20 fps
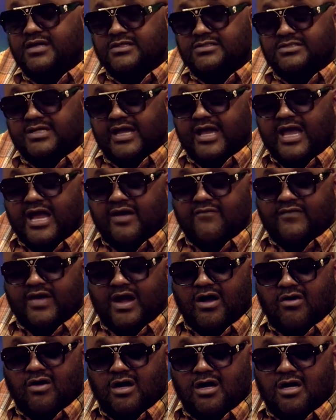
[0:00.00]

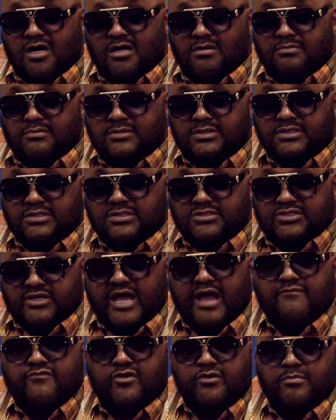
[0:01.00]

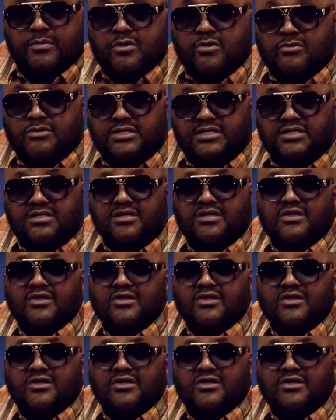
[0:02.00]
have community,